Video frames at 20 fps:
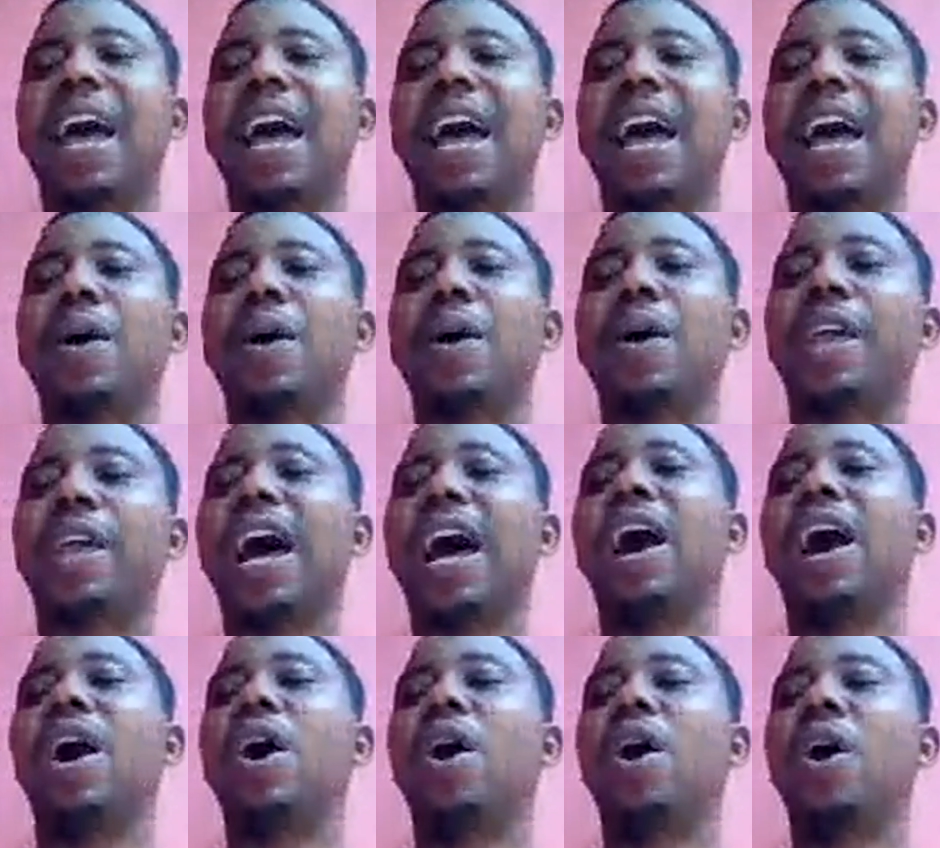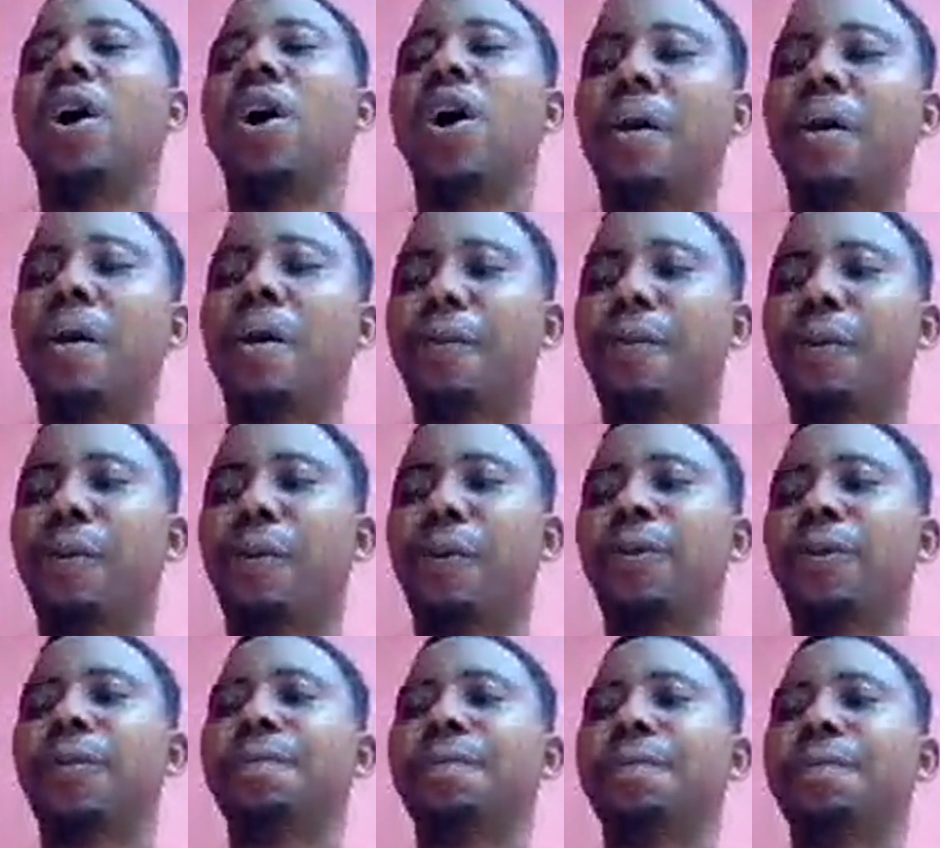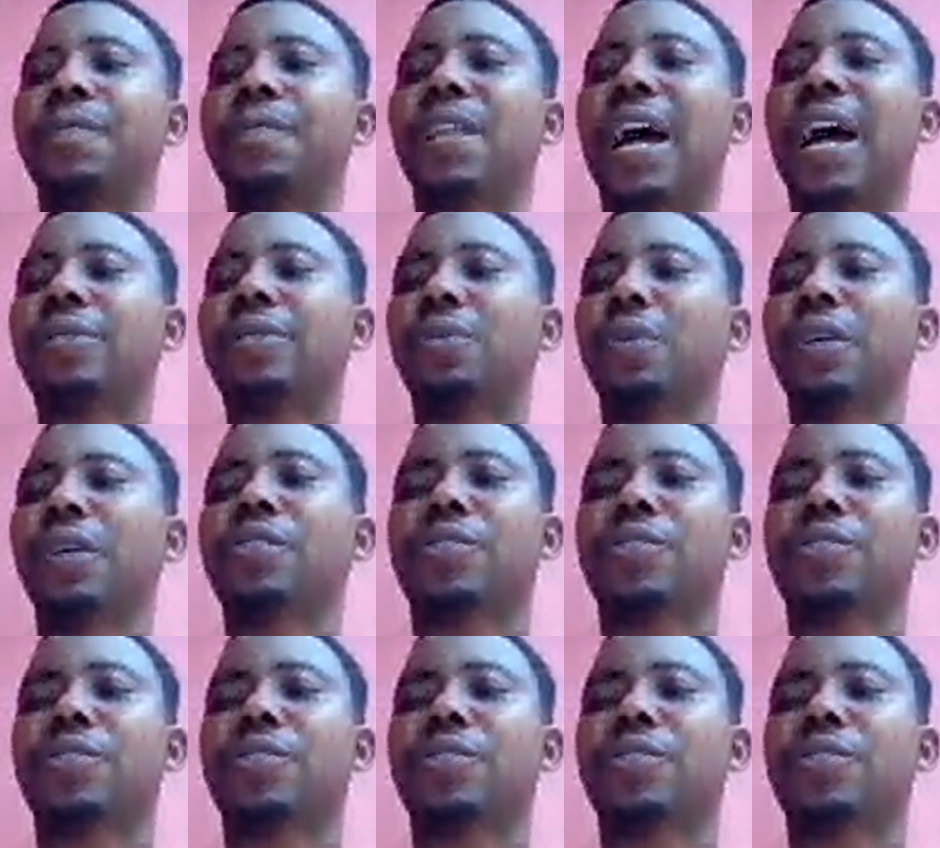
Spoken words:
And we are hopeful that with